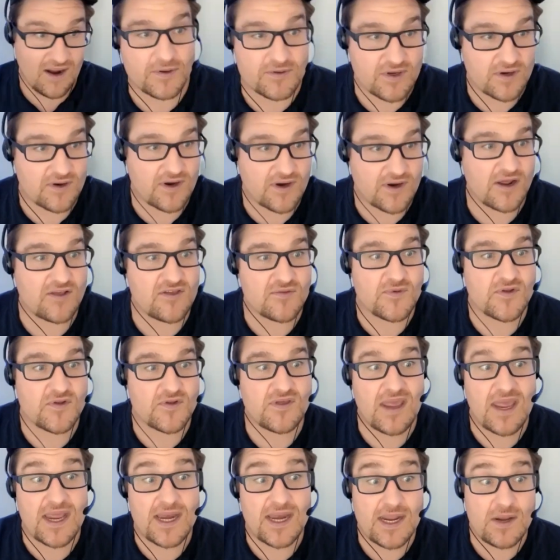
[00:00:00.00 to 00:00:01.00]
their customers,
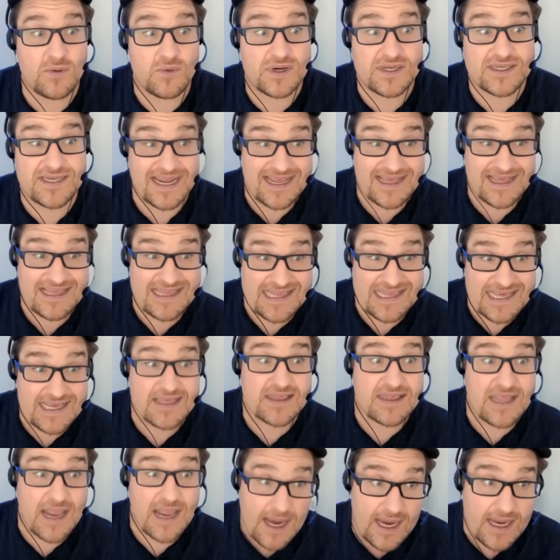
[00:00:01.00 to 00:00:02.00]
and it would take
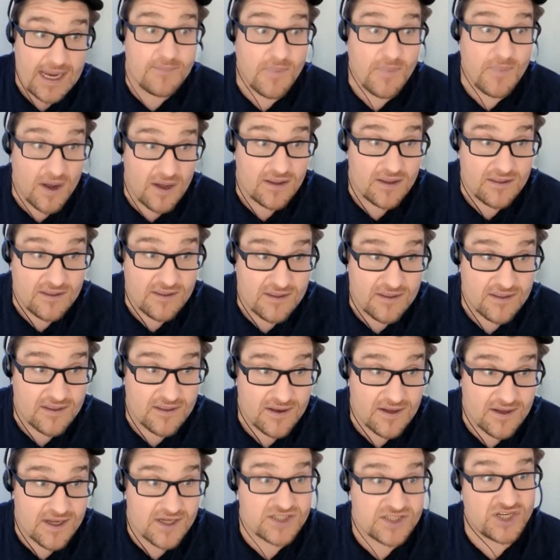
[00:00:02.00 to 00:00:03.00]
6 to 8 months
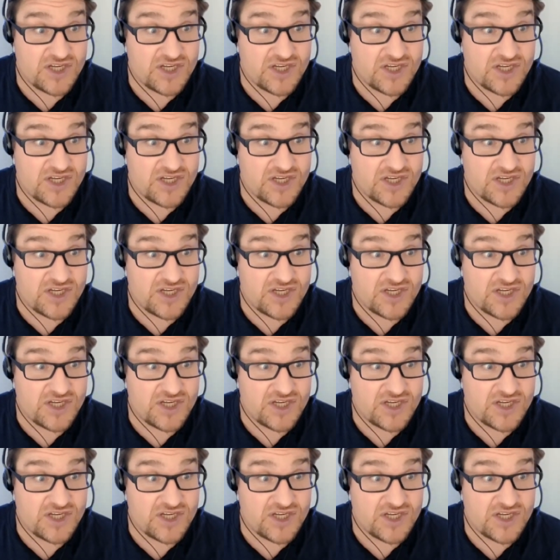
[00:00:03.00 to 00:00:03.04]
to